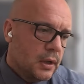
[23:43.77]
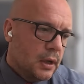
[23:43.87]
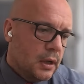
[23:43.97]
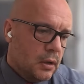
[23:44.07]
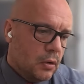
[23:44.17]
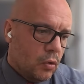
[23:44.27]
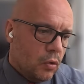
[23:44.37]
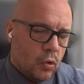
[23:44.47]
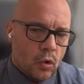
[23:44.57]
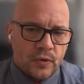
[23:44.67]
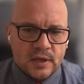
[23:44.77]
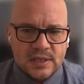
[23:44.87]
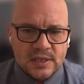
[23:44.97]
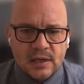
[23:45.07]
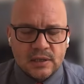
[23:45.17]
uh, or, or their
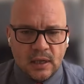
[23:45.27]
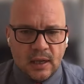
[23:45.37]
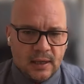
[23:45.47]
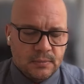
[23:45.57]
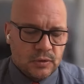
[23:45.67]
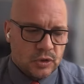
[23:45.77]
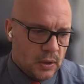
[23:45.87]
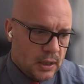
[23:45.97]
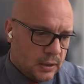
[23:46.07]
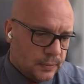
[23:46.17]
status claims as well.